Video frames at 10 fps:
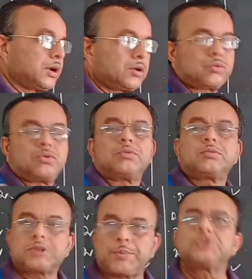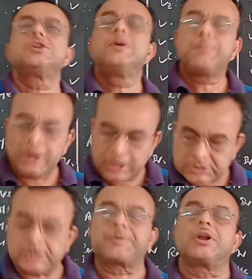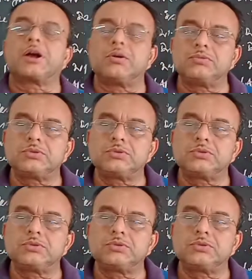account. Suppose partners capital account.